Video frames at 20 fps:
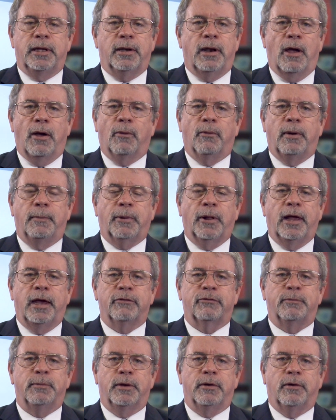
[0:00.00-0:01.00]
no
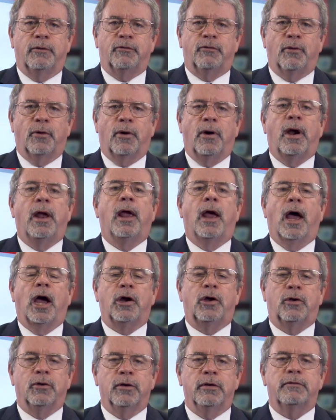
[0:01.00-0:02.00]
replacement for a
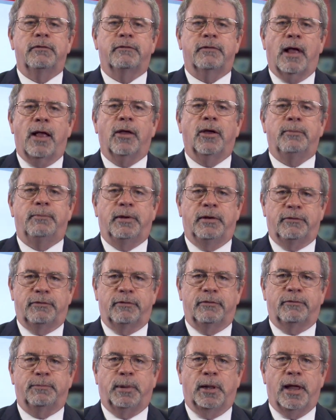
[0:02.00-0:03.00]
good, solid
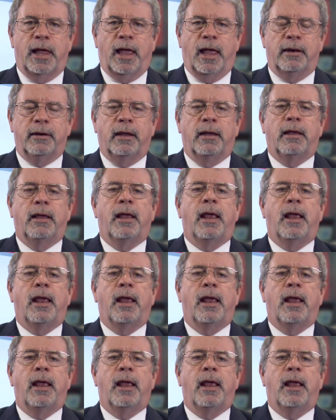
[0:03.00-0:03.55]
business plan